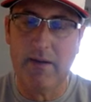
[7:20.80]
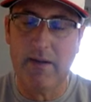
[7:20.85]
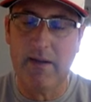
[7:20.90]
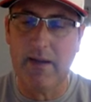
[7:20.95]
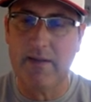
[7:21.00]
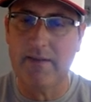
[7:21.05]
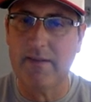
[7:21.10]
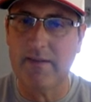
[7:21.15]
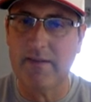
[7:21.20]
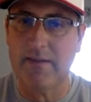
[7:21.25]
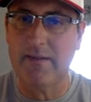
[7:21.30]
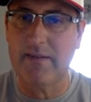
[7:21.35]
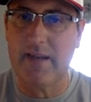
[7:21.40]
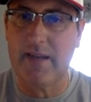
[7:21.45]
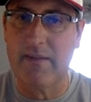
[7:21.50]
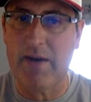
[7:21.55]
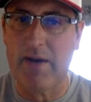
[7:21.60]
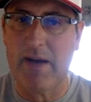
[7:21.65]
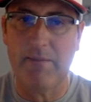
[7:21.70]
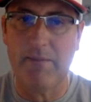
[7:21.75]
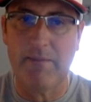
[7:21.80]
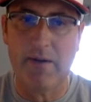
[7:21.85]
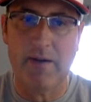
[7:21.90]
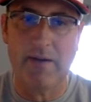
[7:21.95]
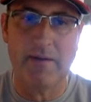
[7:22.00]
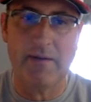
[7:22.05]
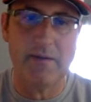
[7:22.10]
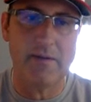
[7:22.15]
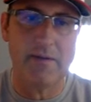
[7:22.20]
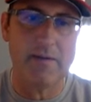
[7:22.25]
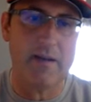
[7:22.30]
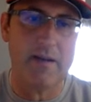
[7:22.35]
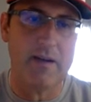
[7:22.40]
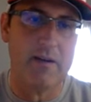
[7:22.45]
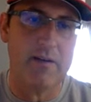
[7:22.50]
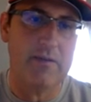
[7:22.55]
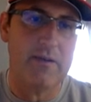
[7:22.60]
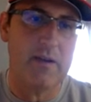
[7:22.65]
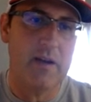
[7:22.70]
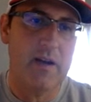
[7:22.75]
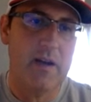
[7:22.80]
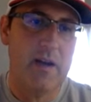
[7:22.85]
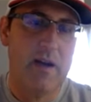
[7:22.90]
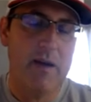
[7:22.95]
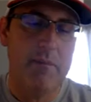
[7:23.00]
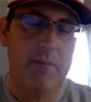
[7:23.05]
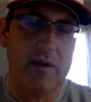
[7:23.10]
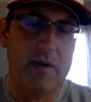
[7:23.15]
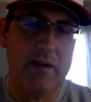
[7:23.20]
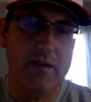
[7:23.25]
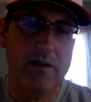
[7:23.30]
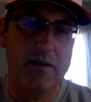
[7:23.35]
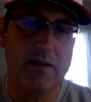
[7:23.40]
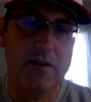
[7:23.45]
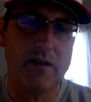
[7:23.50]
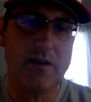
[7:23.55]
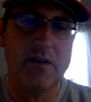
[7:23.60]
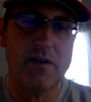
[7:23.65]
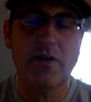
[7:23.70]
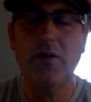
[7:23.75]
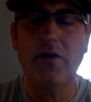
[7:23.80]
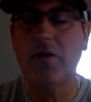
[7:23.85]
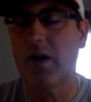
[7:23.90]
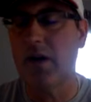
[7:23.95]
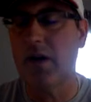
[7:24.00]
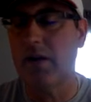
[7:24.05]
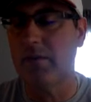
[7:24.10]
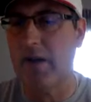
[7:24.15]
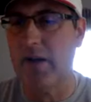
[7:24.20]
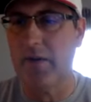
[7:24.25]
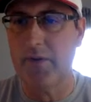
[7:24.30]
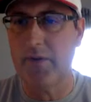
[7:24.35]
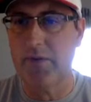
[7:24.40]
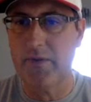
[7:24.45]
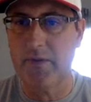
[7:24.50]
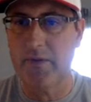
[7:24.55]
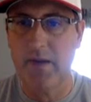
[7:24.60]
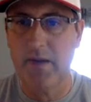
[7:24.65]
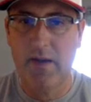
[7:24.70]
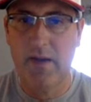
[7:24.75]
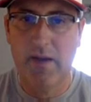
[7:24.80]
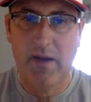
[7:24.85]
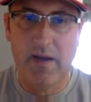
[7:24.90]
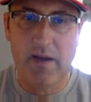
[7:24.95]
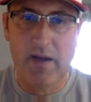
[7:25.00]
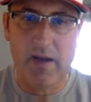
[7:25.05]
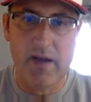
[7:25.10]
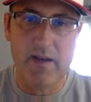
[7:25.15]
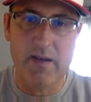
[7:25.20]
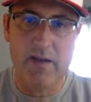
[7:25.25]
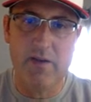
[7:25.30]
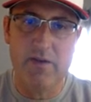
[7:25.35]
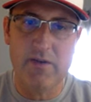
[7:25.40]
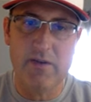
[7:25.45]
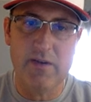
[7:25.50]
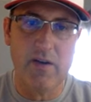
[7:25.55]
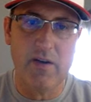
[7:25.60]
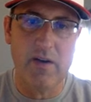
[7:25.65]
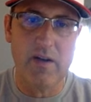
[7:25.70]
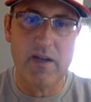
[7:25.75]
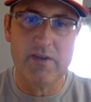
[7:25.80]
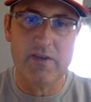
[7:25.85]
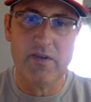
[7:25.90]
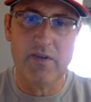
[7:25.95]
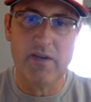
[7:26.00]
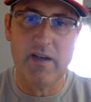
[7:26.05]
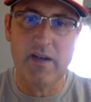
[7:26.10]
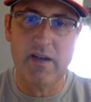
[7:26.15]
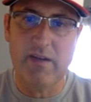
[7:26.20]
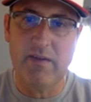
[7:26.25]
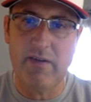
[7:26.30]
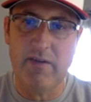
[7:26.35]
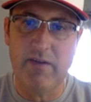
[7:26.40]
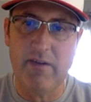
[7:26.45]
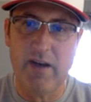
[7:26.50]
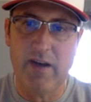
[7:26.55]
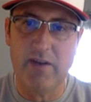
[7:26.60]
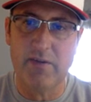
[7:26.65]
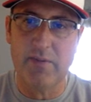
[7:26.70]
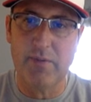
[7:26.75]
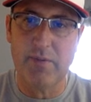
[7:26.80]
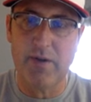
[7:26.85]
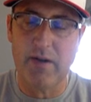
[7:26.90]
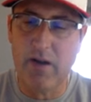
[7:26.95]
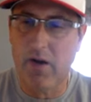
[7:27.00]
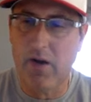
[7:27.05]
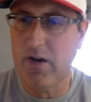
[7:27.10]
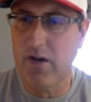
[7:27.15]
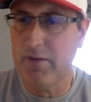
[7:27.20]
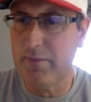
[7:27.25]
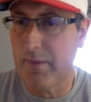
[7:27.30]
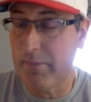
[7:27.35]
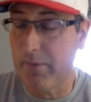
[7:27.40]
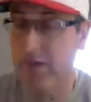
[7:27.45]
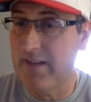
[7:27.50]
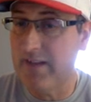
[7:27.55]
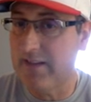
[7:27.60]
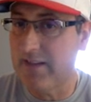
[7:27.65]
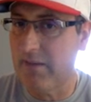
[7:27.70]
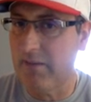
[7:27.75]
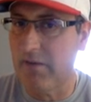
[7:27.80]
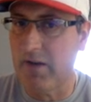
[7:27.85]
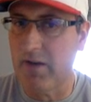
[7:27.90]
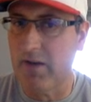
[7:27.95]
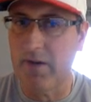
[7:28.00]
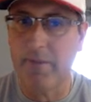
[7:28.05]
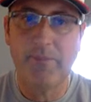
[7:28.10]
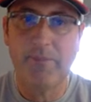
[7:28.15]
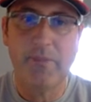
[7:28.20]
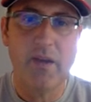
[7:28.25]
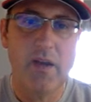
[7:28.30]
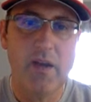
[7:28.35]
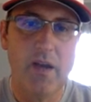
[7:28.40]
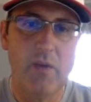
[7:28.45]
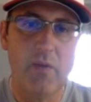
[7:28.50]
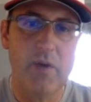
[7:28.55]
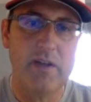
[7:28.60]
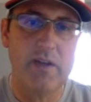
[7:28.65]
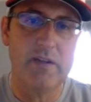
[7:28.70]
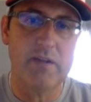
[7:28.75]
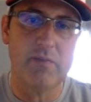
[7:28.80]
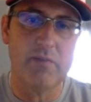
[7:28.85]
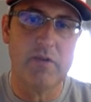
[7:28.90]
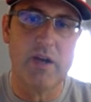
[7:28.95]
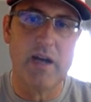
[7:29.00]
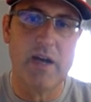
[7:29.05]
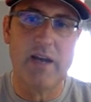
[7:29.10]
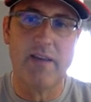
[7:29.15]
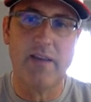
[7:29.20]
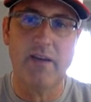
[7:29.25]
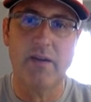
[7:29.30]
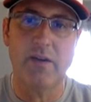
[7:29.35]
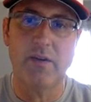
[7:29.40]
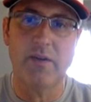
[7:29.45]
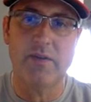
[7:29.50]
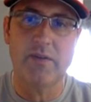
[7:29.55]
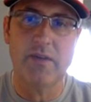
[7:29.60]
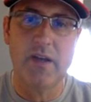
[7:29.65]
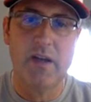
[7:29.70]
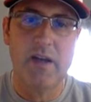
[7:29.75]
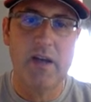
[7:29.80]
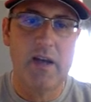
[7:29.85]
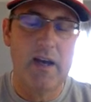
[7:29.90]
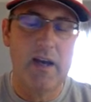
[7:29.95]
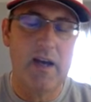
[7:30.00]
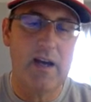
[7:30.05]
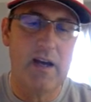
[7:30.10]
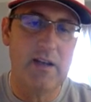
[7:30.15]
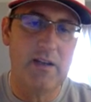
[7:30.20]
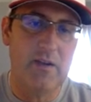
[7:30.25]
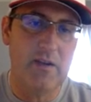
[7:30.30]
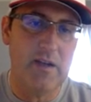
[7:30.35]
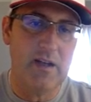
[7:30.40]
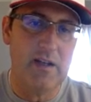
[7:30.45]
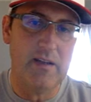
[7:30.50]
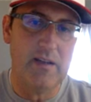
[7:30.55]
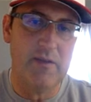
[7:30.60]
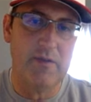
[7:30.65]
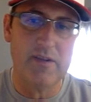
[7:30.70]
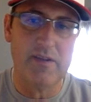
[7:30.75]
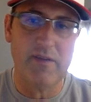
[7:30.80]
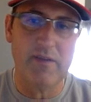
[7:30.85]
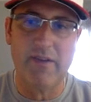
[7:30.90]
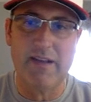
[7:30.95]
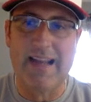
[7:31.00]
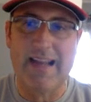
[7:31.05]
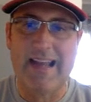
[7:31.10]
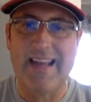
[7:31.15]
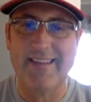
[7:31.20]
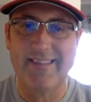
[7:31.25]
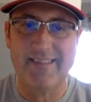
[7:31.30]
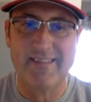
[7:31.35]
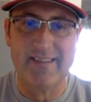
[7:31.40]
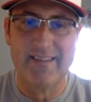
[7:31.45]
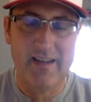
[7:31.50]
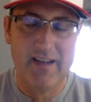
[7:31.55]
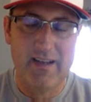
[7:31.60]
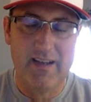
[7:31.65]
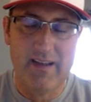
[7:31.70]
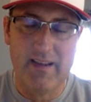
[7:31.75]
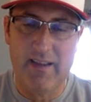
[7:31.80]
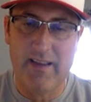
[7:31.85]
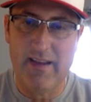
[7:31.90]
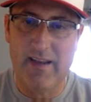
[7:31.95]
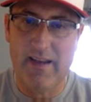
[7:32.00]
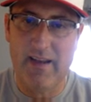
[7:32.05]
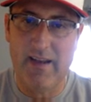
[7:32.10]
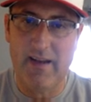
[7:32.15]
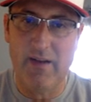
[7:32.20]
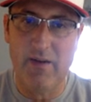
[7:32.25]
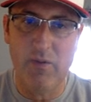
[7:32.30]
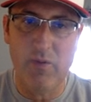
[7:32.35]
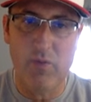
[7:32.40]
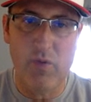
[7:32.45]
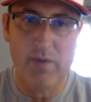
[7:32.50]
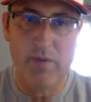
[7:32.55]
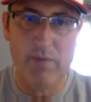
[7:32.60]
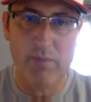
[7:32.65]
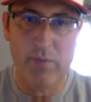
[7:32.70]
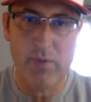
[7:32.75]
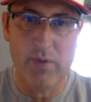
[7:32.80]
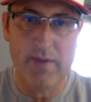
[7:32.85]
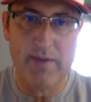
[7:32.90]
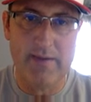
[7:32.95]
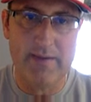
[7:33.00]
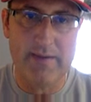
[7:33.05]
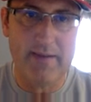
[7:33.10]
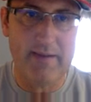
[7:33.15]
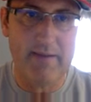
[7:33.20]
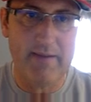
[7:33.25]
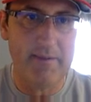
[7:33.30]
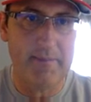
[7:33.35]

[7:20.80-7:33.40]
unless it's the same atom bonded to itself, but it usually is two nonmetals. Usually their electronegativity values are pretty large, but pretty similar. And when you subtract those, you get a difference of less than 1.7.